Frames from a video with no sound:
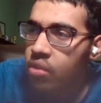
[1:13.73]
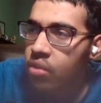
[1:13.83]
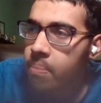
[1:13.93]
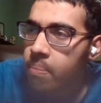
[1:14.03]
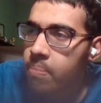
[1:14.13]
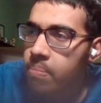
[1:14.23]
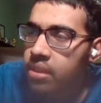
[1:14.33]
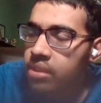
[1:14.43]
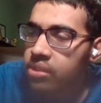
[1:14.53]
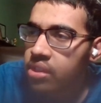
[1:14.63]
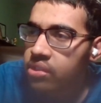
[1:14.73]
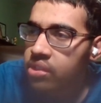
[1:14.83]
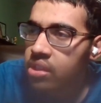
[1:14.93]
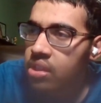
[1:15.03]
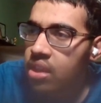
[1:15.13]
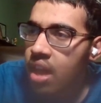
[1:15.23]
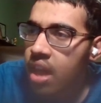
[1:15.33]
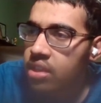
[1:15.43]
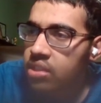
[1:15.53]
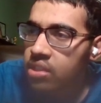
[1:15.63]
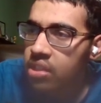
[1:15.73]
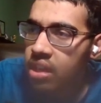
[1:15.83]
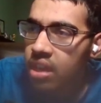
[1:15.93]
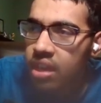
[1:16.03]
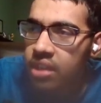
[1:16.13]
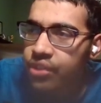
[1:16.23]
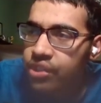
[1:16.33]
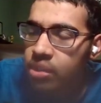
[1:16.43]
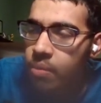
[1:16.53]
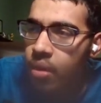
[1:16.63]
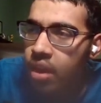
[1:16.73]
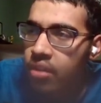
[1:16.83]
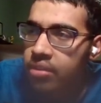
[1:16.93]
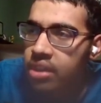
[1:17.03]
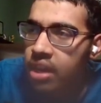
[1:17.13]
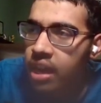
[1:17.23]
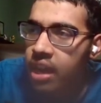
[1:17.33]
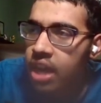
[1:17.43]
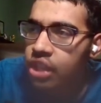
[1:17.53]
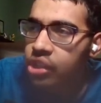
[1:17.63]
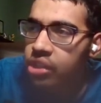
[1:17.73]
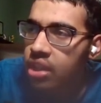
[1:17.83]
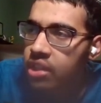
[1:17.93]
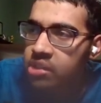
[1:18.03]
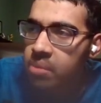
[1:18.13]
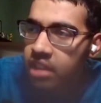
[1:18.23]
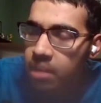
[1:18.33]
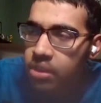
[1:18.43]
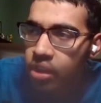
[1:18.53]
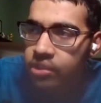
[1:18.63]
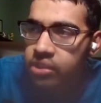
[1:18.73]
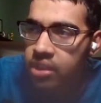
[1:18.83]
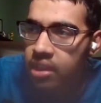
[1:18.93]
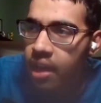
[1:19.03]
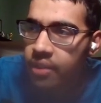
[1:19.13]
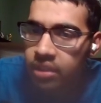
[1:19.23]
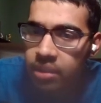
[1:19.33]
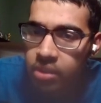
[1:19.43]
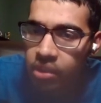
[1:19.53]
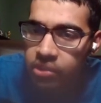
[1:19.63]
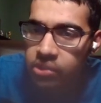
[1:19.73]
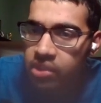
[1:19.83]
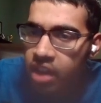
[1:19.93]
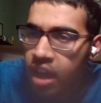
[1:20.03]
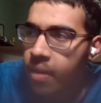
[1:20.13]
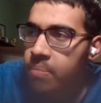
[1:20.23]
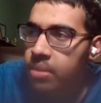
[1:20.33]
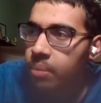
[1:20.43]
of business, indeed. And this time around, I actually think it's going to be Lewandowski. I think Lewandowski's going to be the